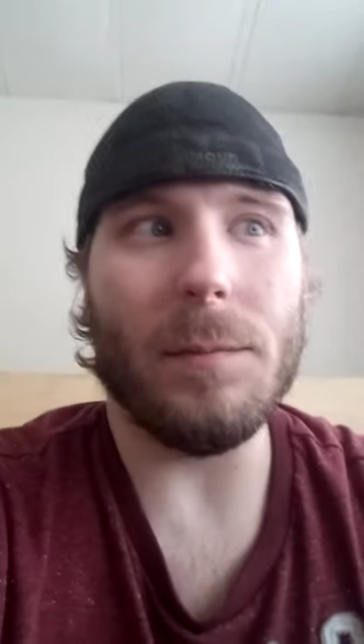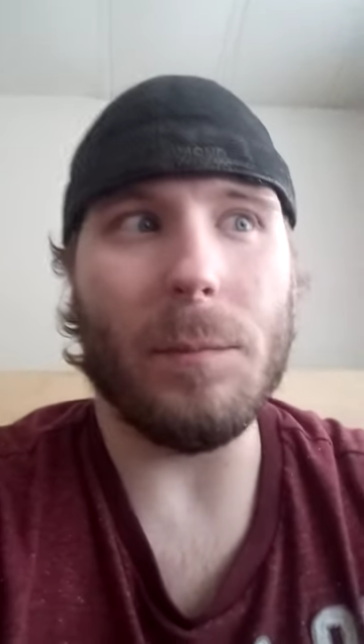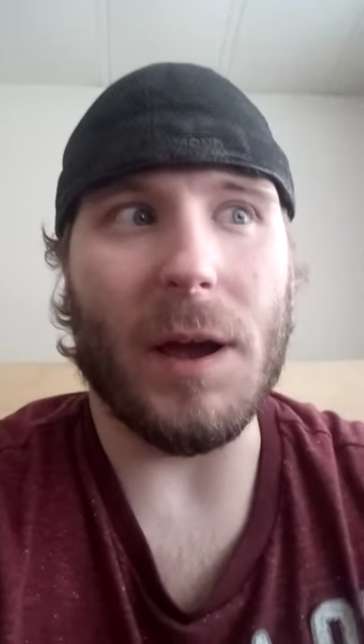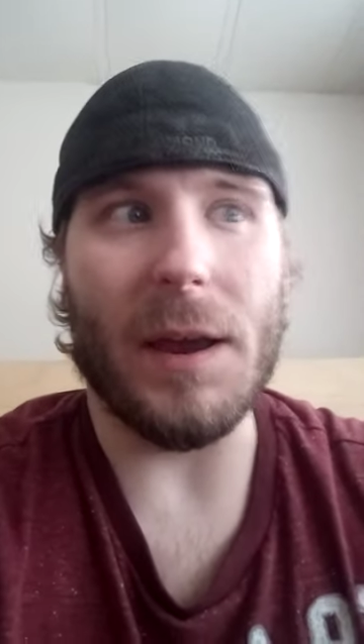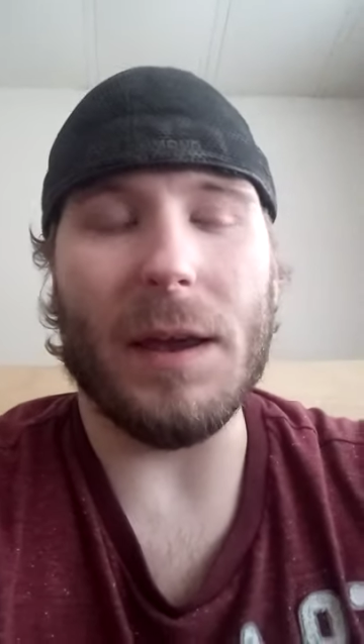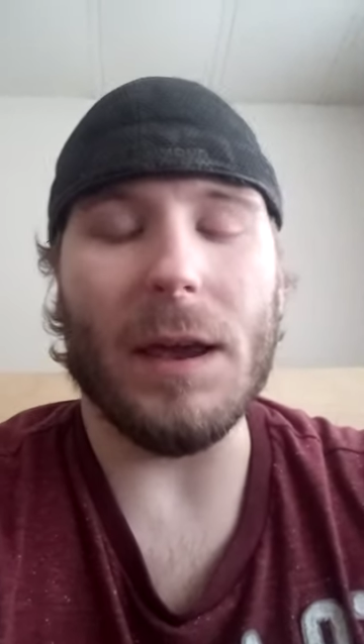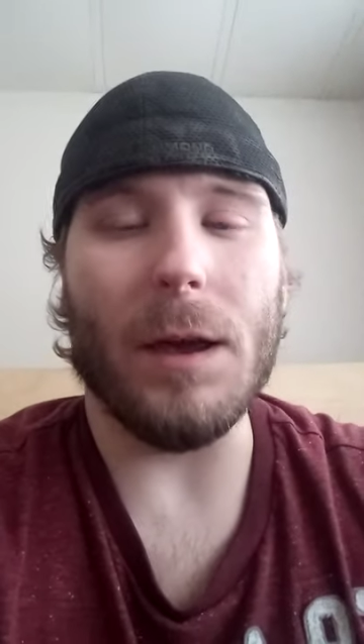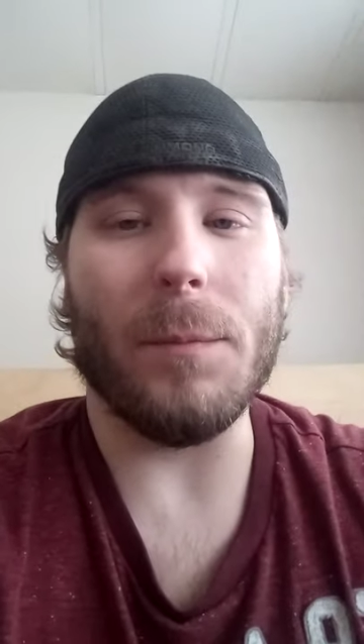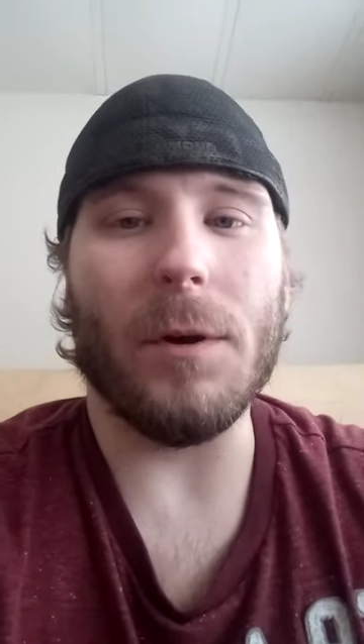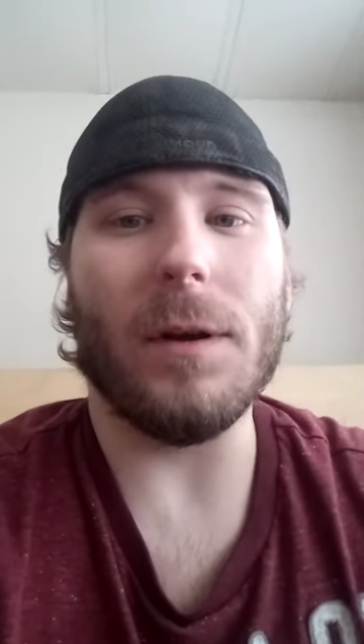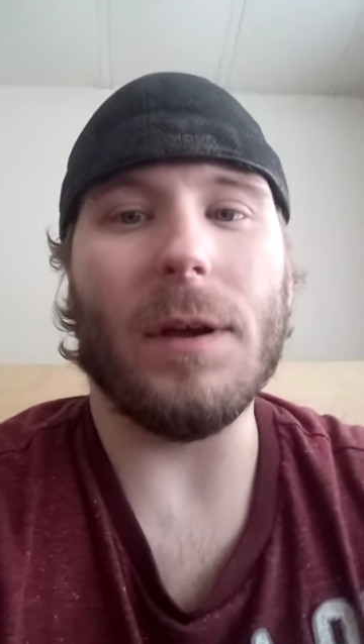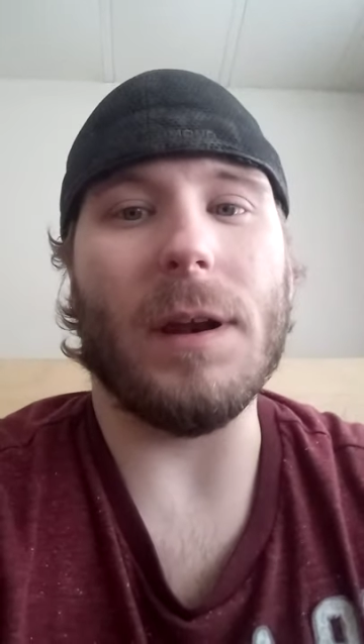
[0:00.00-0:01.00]
my
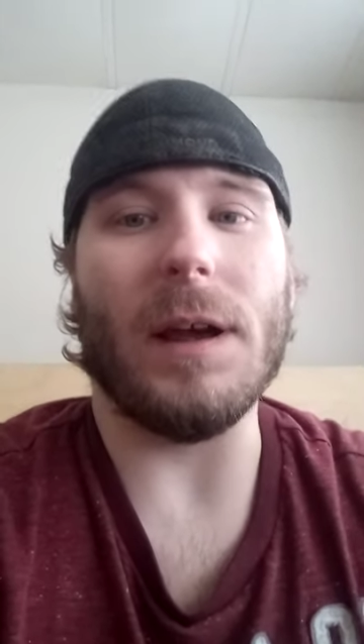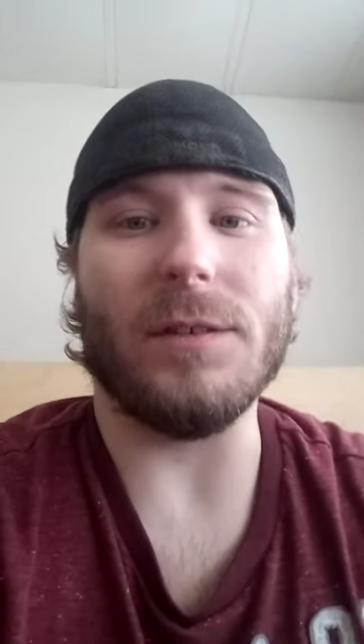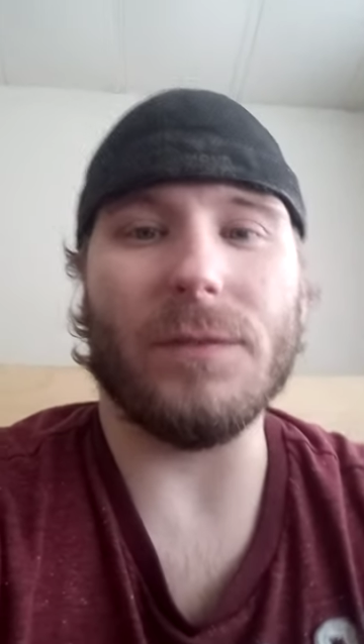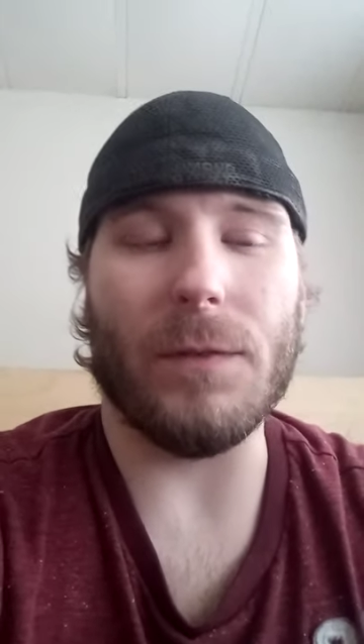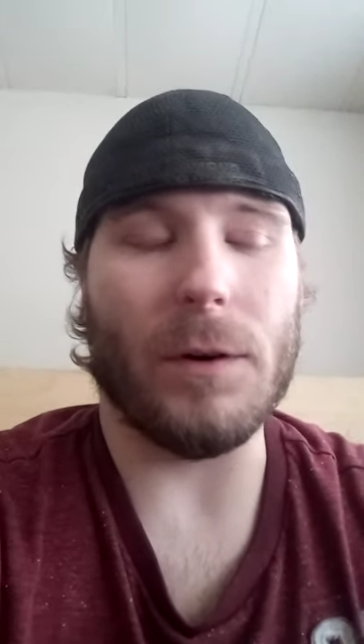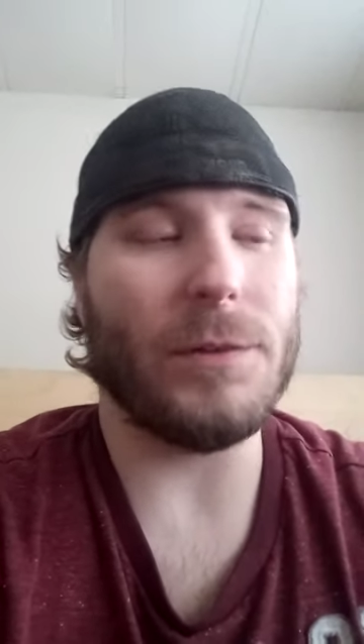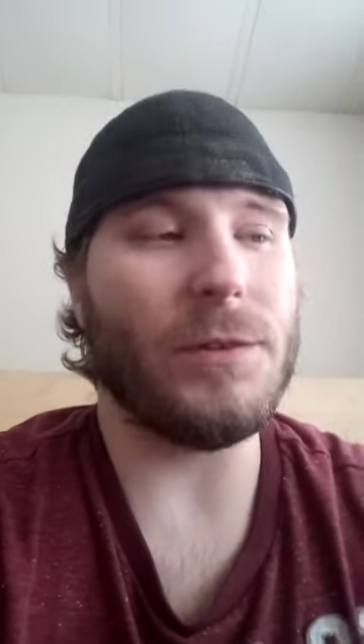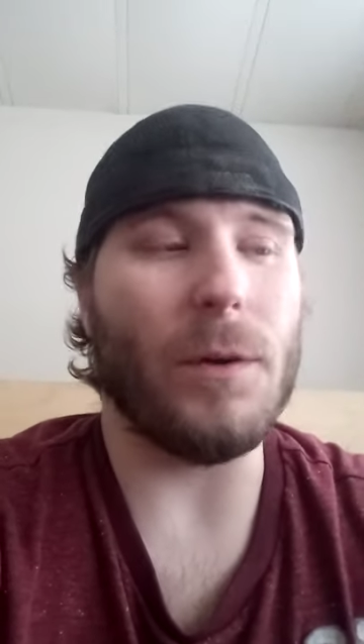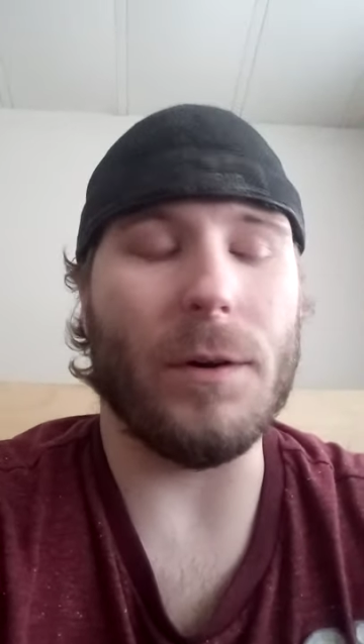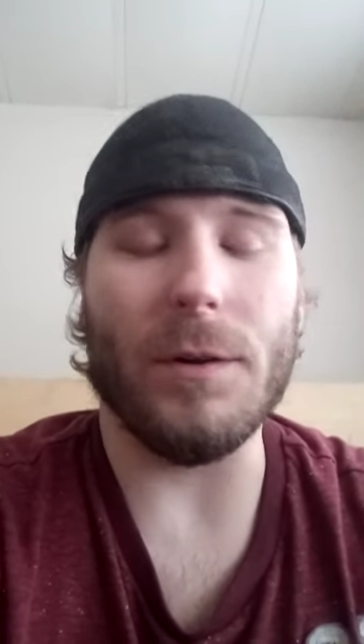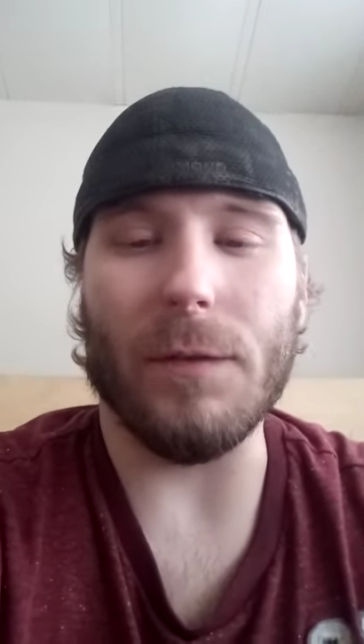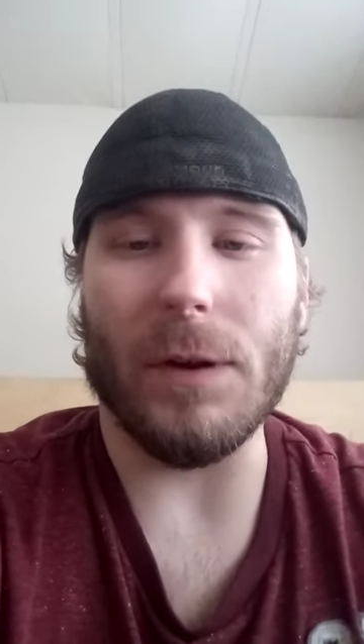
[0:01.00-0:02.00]
camera and I first
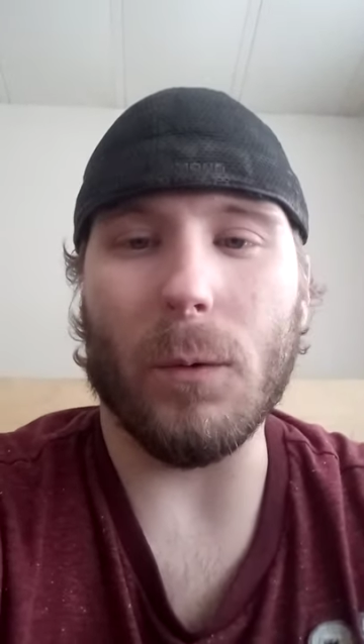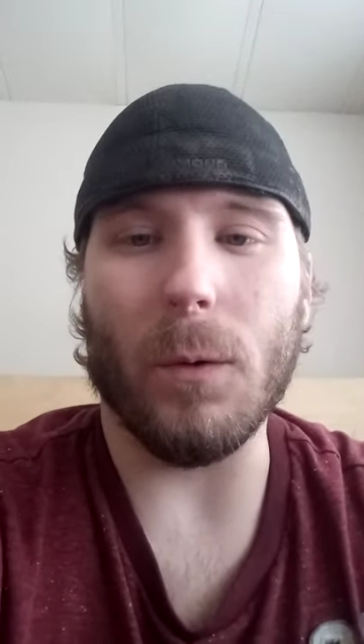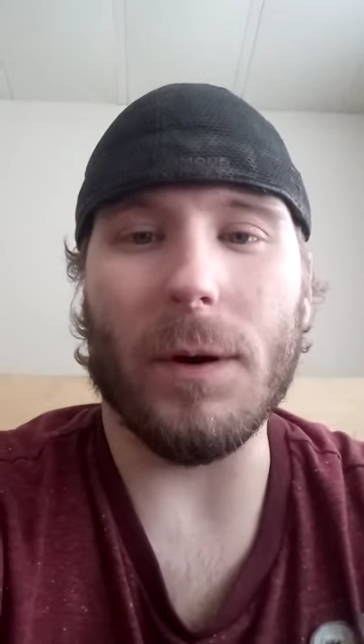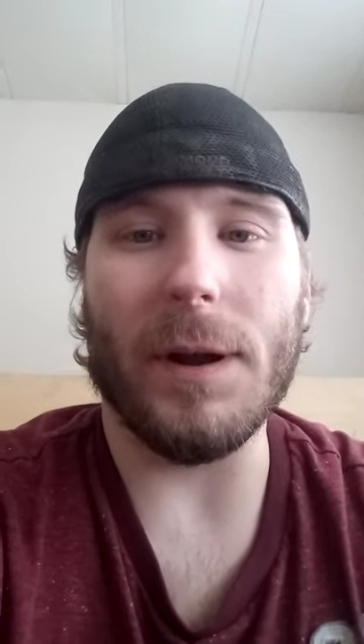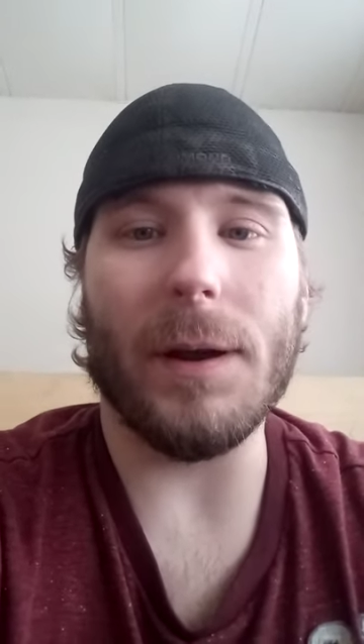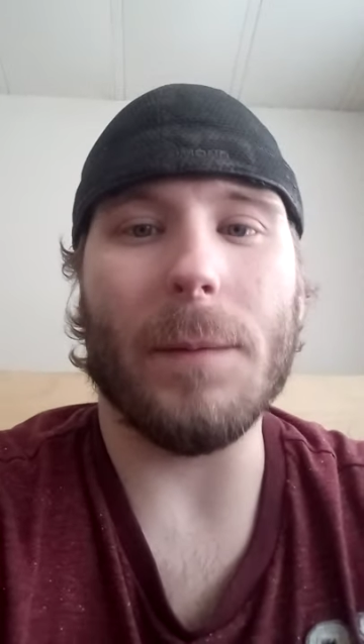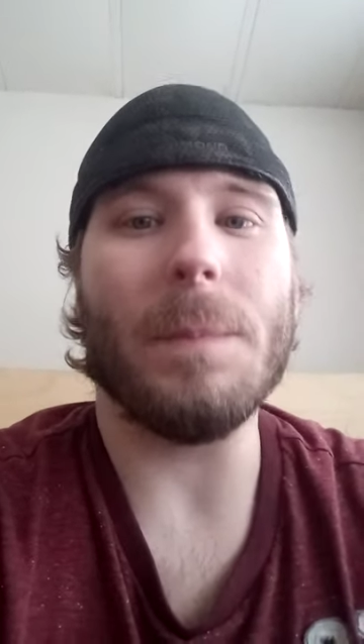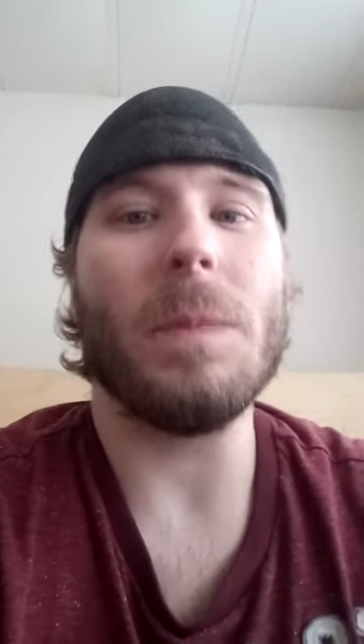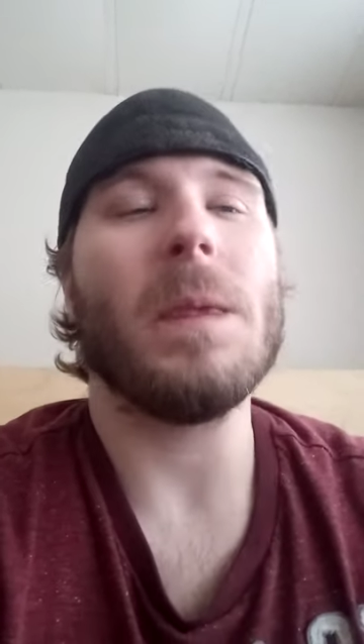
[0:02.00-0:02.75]
started recording,